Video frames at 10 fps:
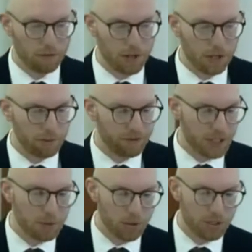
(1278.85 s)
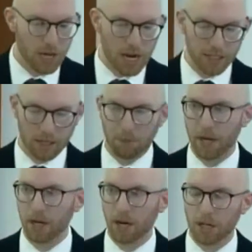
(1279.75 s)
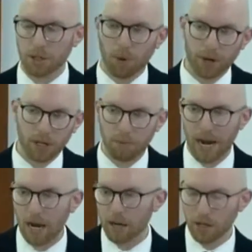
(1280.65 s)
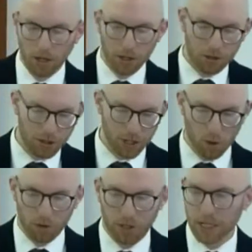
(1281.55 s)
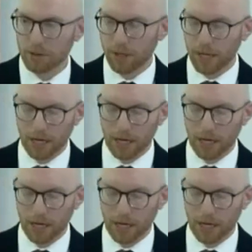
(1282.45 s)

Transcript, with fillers: uh, vis- visible signs at Pentecost pointed back to the Old Testament.